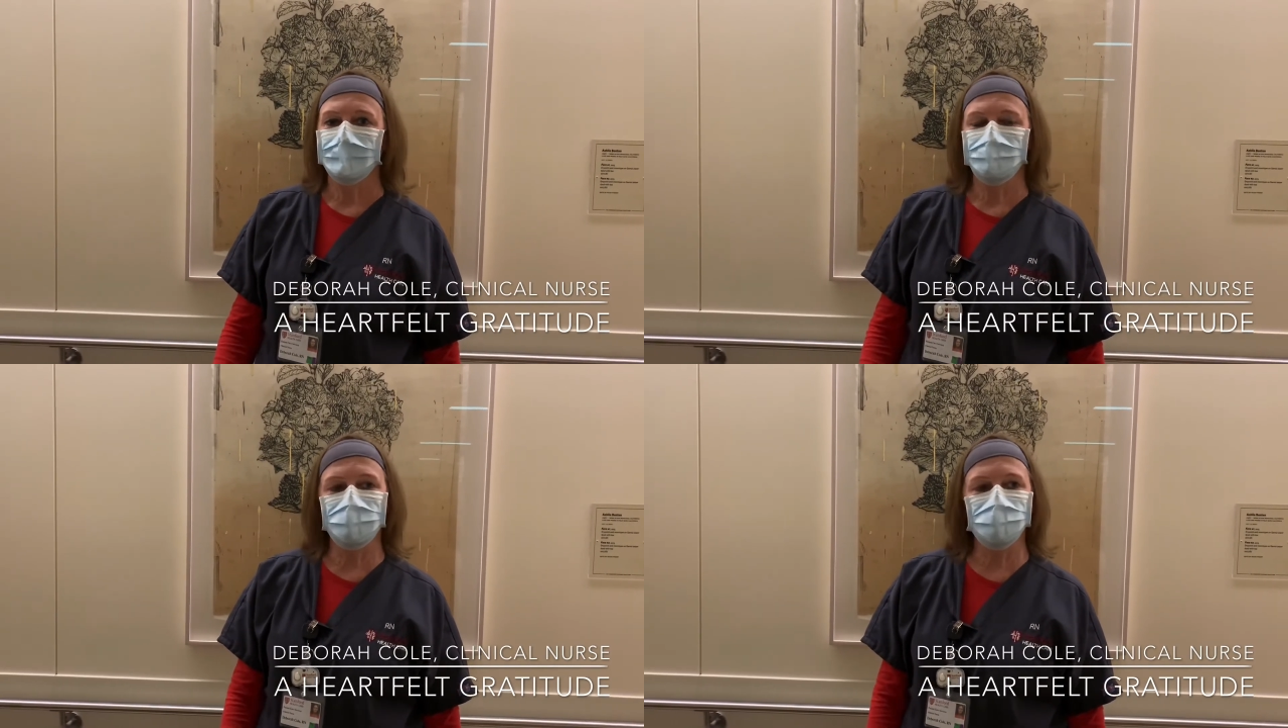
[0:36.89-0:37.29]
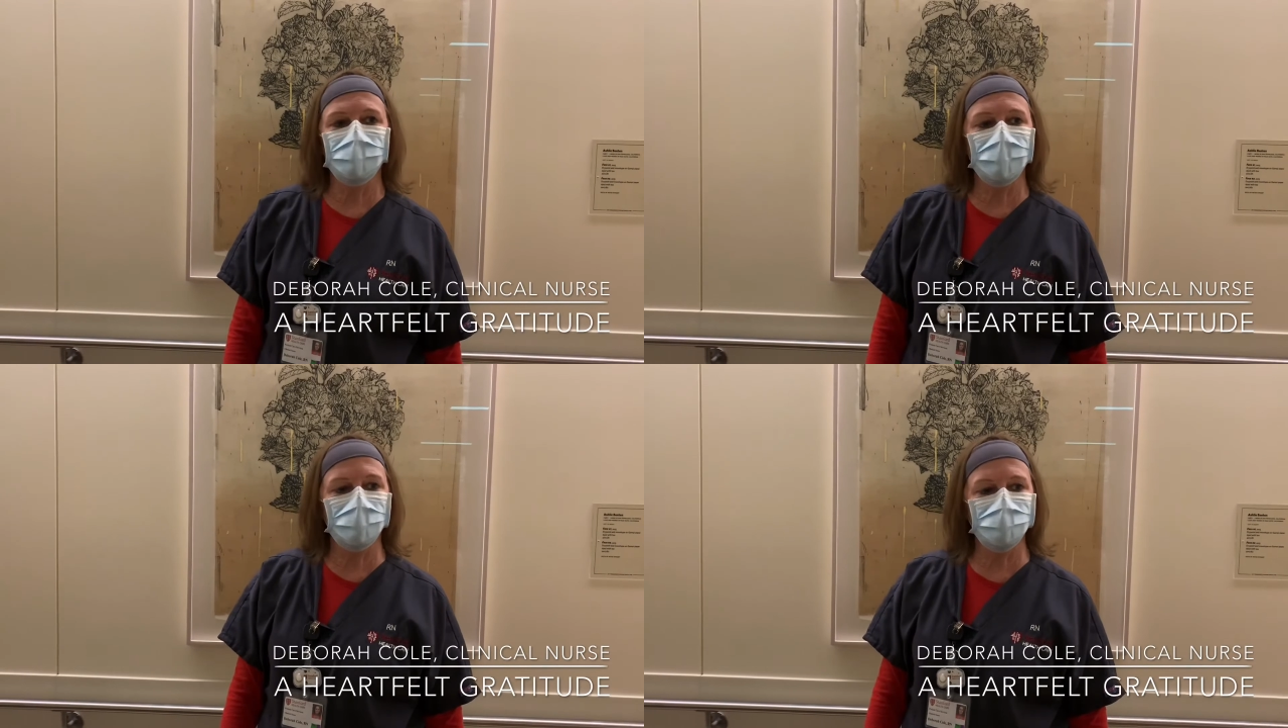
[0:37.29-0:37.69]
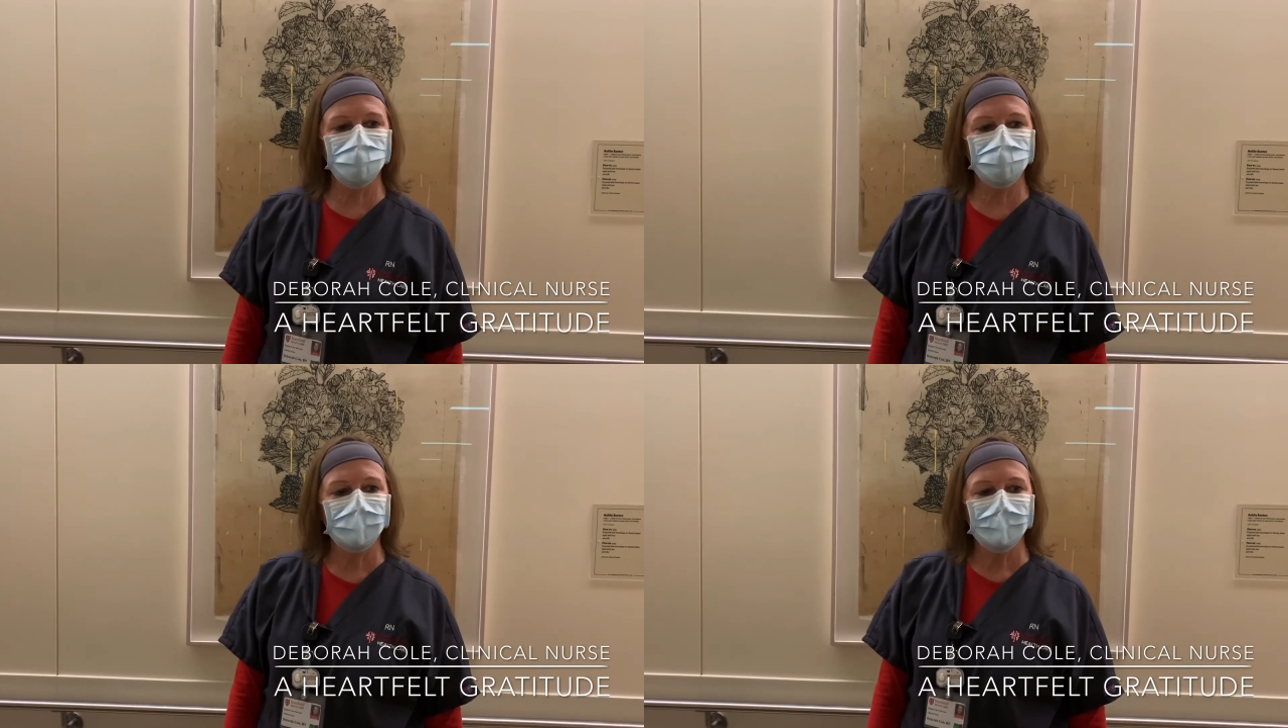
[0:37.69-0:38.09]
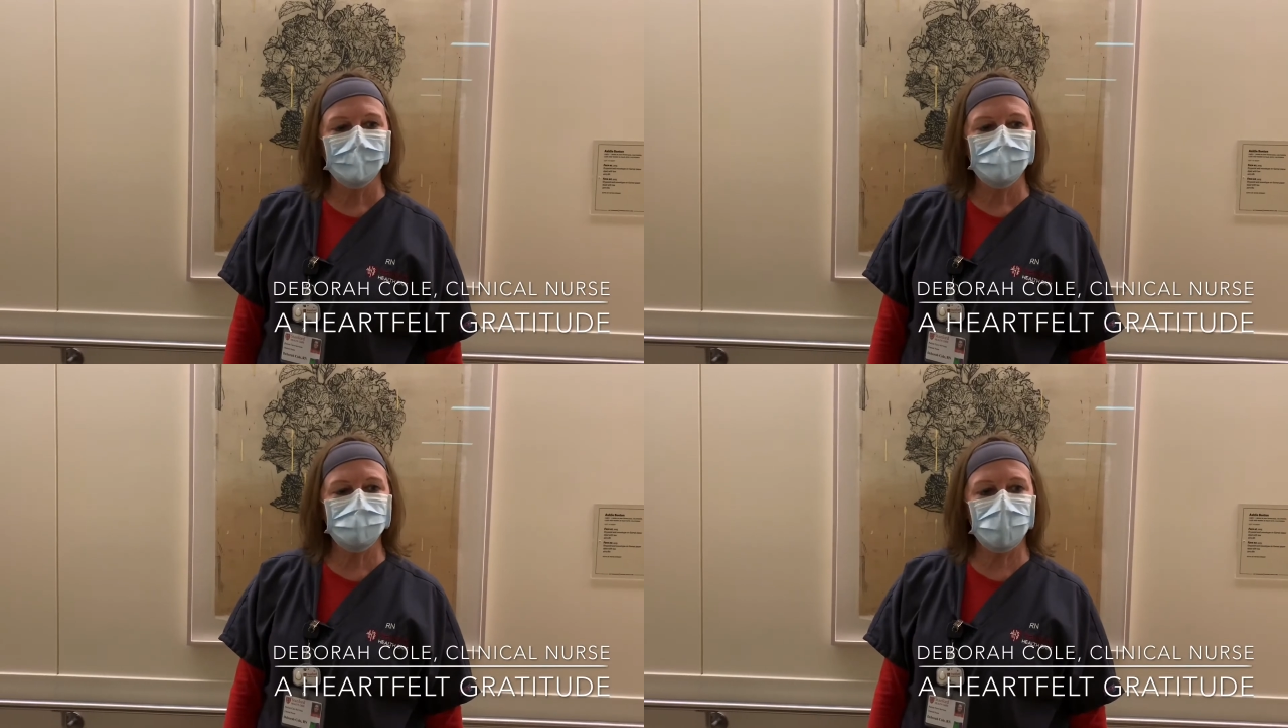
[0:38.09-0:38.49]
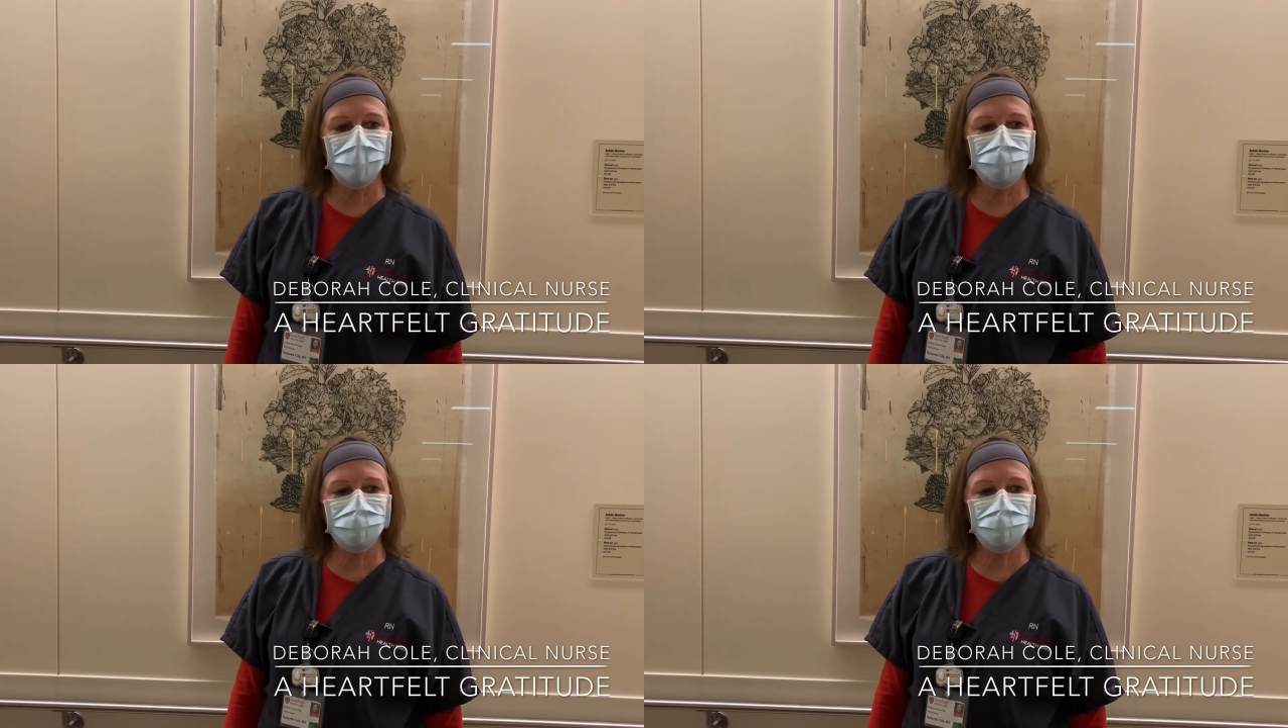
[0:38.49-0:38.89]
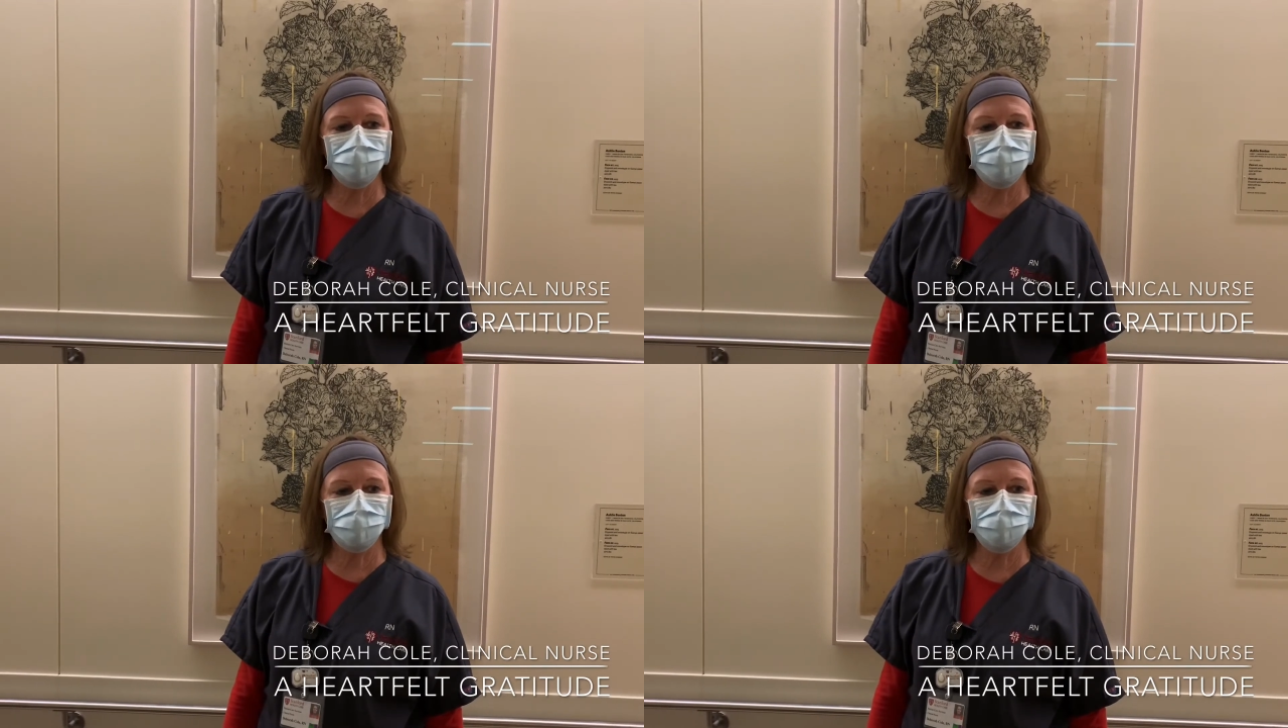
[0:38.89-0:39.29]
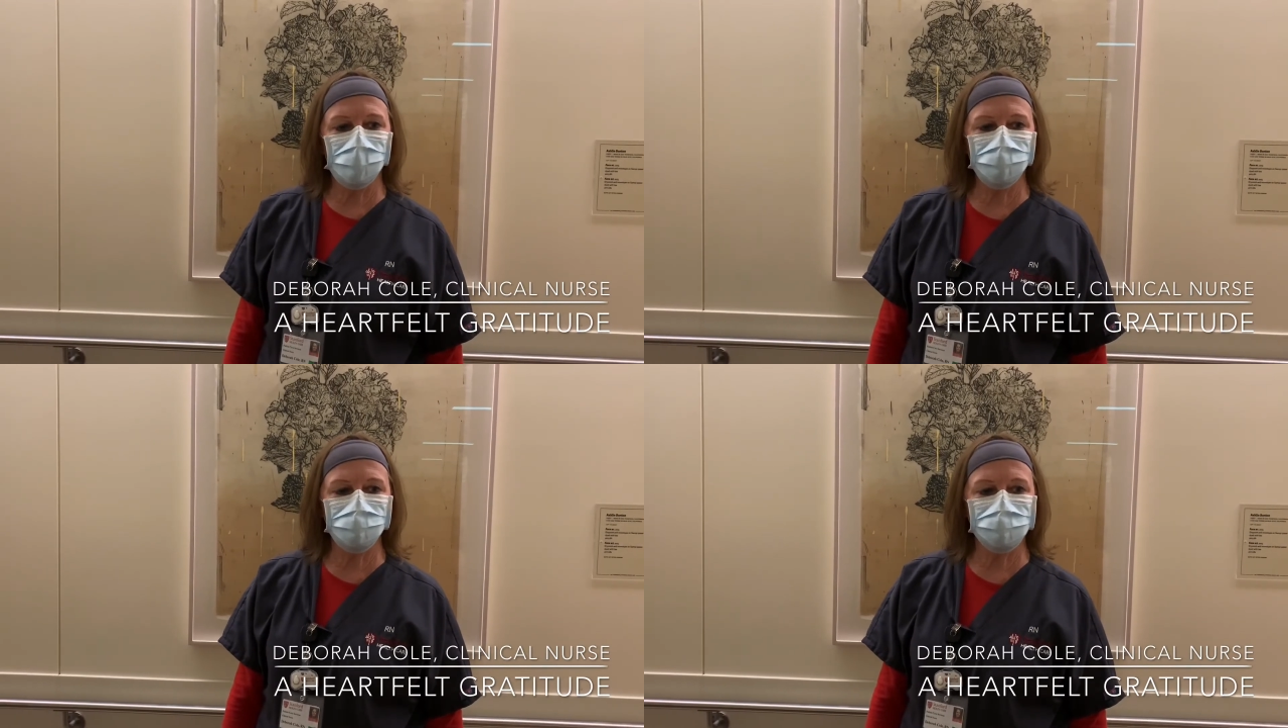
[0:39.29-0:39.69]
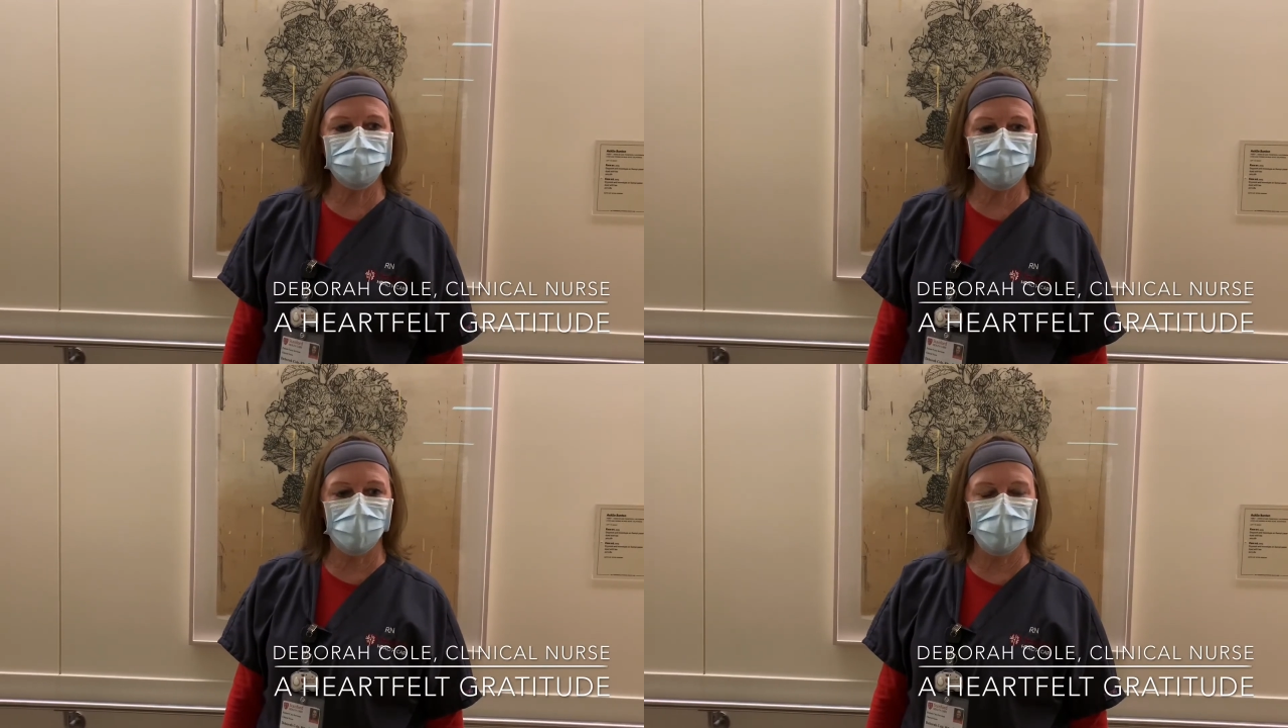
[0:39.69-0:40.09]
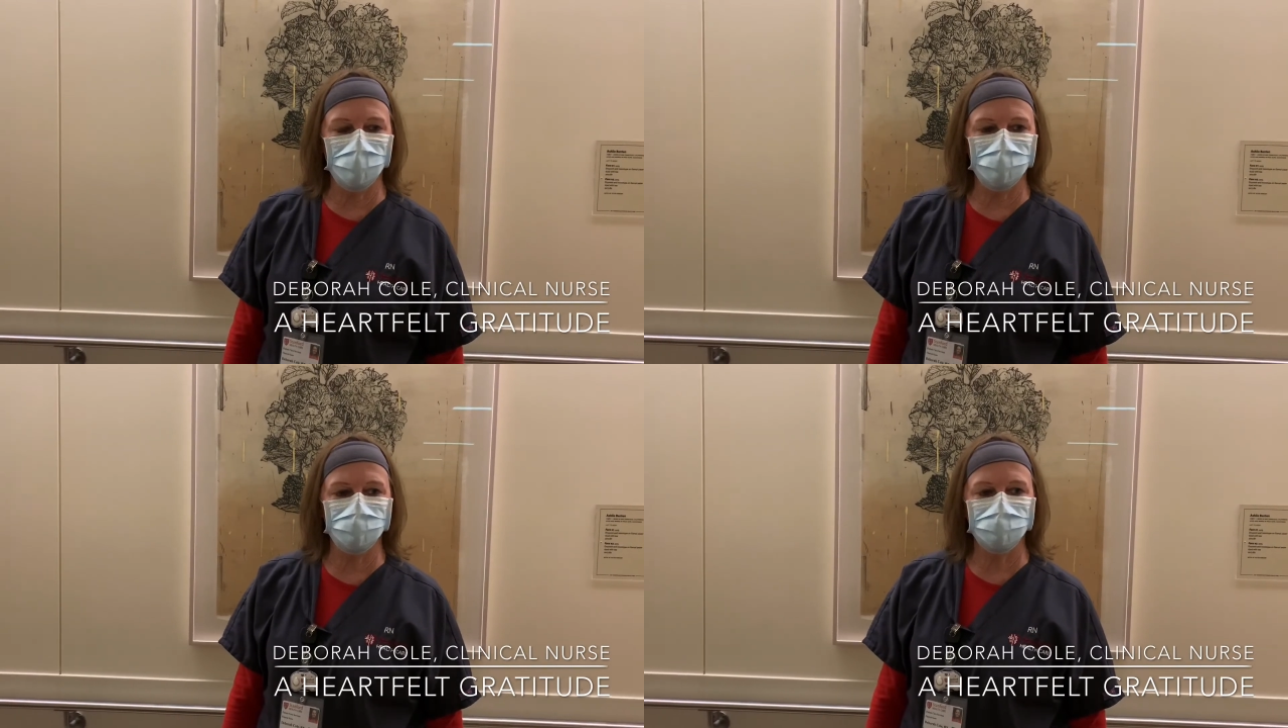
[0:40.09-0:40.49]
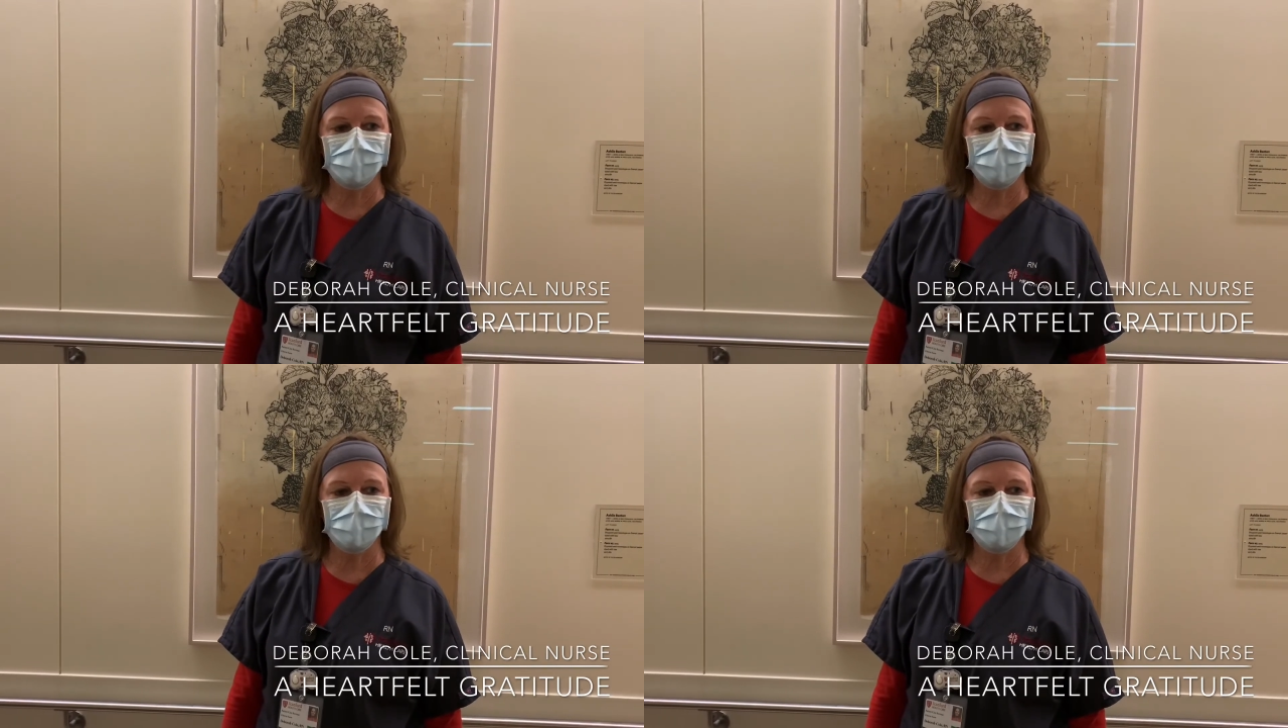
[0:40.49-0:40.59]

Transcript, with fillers: But um, Stanford promotes um,